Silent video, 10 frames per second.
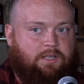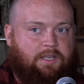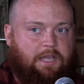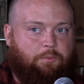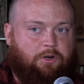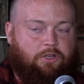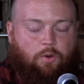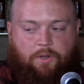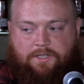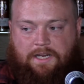And we're
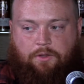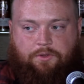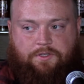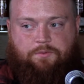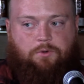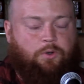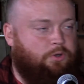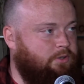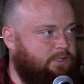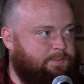going down this
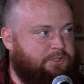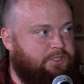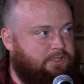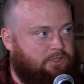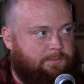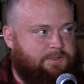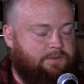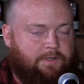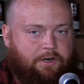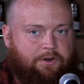road, especially in terms
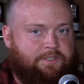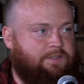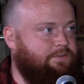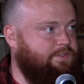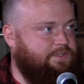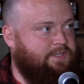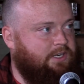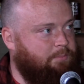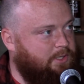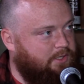of areas of
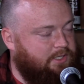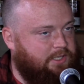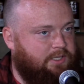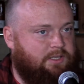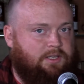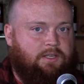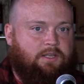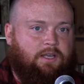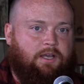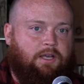sustainability
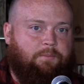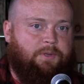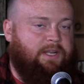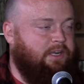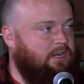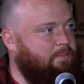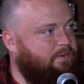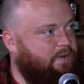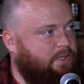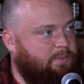and economic
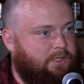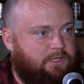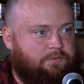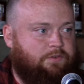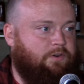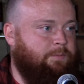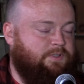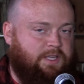viability for farmers.